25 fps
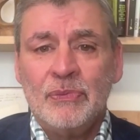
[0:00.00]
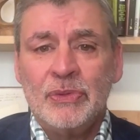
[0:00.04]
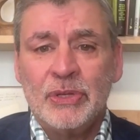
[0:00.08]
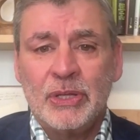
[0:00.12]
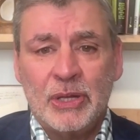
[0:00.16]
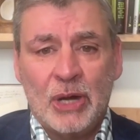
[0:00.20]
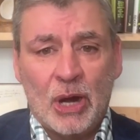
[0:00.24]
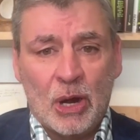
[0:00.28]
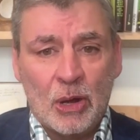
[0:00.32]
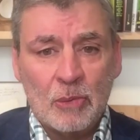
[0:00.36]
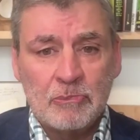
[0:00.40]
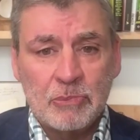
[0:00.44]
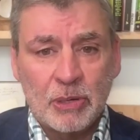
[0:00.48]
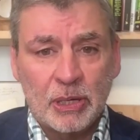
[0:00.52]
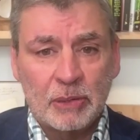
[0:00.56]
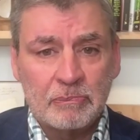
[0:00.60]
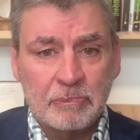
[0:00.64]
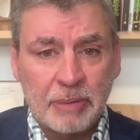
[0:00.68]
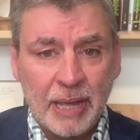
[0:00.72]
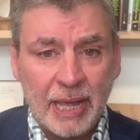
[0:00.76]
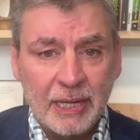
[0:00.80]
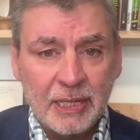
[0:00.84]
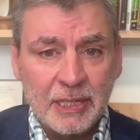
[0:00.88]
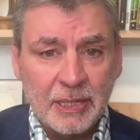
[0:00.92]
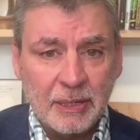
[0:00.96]
you know, put
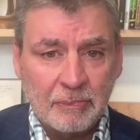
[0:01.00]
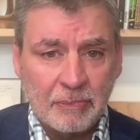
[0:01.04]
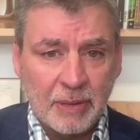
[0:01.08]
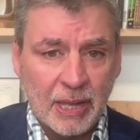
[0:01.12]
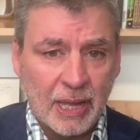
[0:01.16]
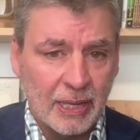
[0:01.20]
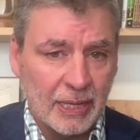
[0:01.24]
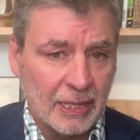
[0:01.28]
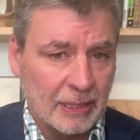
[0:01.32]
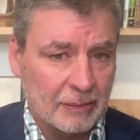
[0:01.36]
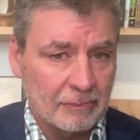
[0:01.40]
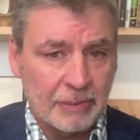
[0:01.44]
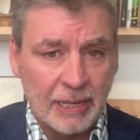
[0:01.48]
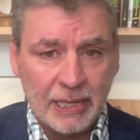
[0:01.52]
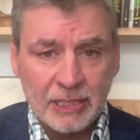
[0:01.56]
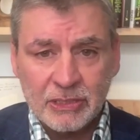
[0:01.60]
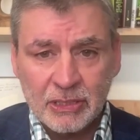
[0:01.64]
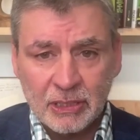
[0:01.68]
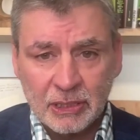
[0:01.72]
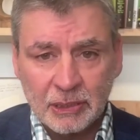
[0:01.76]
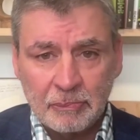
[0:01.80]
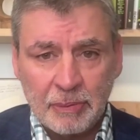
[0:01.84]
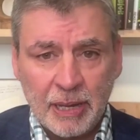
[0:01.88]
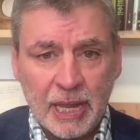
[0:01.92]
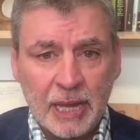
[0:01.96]
pen to, uh,
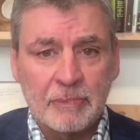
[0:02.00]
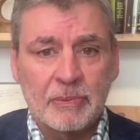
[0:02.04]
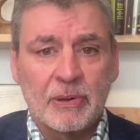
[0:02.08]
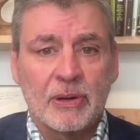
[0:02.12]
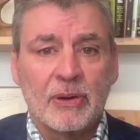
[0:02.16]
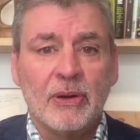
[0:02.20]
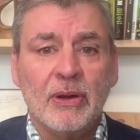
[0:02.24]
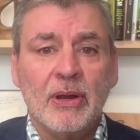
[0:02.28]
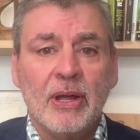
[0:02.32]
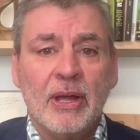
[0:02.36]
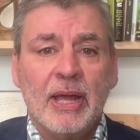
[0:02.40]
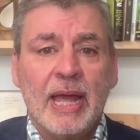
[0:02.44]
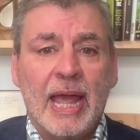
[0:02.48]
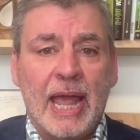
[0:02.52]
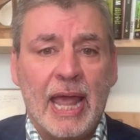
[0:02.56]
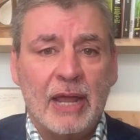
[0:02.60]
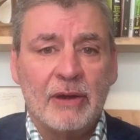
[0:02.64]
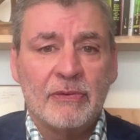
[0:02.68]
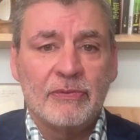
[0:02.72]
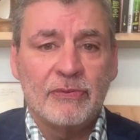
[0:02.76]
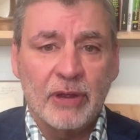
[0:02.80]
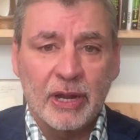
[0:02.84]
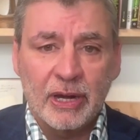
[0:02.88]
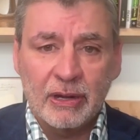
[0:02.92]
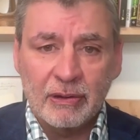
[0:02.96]
pencil to paper
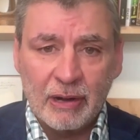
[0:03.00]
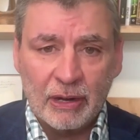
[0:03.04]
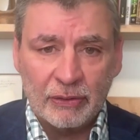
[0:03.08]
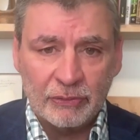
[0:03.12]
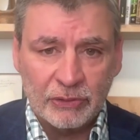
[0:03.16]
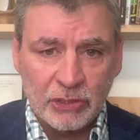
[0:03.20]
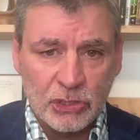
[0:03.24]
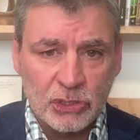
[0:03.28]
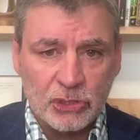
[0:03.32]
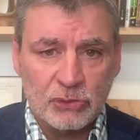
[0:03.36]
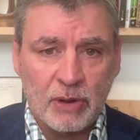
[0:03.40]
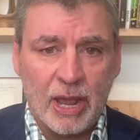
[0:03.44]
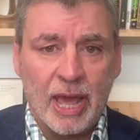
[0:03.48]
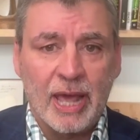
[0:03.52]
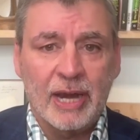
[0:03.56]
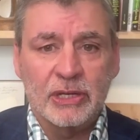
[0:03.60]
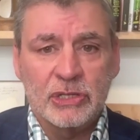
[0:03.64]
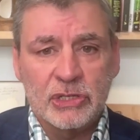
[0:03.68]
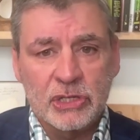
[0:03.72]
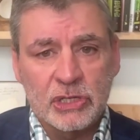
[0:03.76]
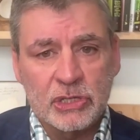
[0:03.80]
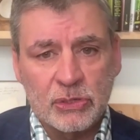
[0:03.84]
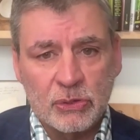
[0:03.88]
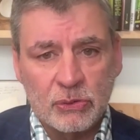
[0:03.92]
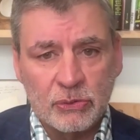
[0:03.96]
and figure out the
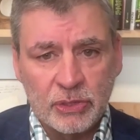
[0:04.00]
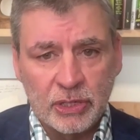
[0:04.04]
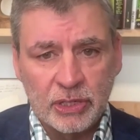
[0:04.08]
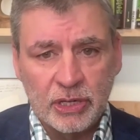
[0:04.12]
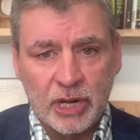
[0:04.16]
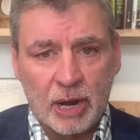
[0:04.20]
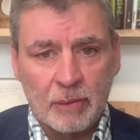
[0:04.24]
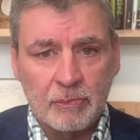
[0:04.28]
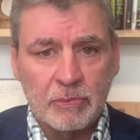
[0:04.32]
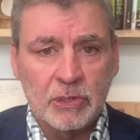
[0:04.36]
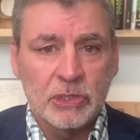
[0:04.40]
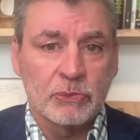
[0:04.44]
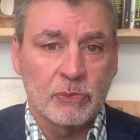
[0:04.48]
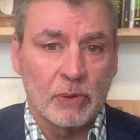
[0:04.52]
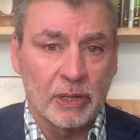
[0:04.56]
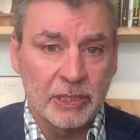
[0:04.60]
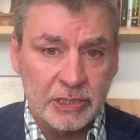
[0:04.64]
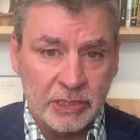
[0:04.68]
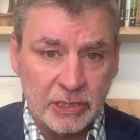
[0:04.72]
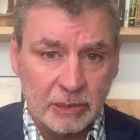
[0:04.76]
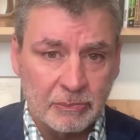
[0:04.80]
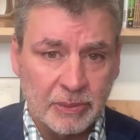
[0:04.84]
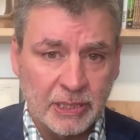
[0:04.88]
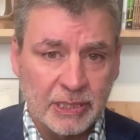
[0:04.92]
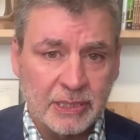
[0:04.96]
strategy, do the numbers,
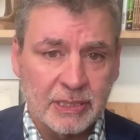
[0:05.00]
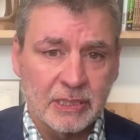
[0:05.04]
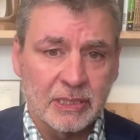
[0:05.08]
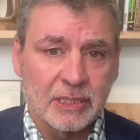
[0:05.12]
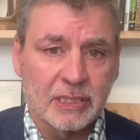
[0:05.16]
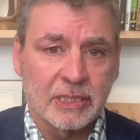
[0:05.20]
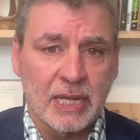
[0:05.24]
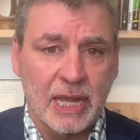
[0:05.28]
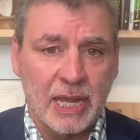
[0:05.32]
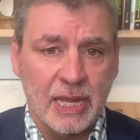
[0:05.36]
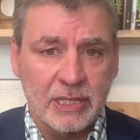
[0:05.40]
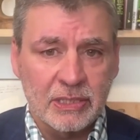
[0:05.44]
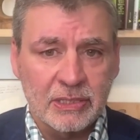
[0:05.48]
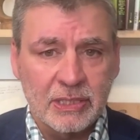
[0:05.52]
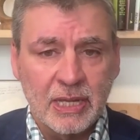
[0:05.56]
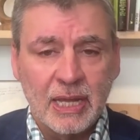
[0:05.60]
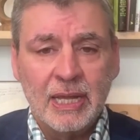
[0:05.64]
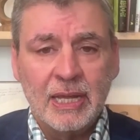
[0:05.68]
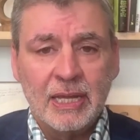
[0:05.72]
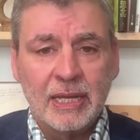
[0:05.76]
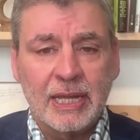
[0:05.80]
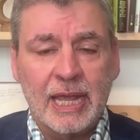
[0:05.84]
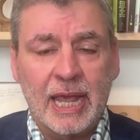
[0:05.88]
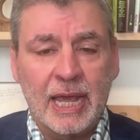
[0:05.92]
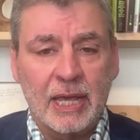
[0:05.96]
what's the business case,
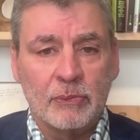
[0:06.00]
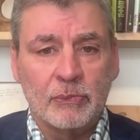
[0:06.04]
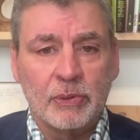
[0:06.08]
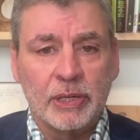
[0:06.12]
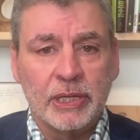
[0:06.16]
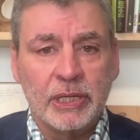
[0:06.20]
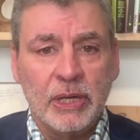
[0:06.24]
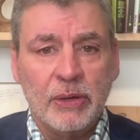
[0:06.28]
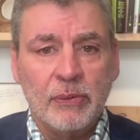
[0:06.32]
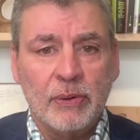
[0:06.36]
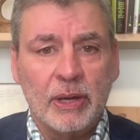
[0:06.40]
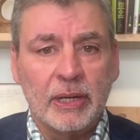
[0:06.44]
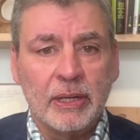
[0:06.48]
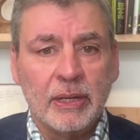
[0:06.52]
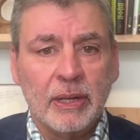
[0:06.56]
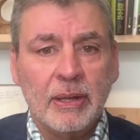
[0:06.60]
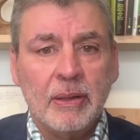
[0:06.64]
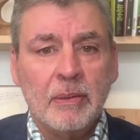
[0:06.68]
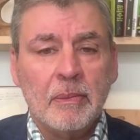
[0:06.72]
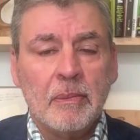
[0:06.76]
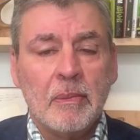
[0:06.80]
can we do it?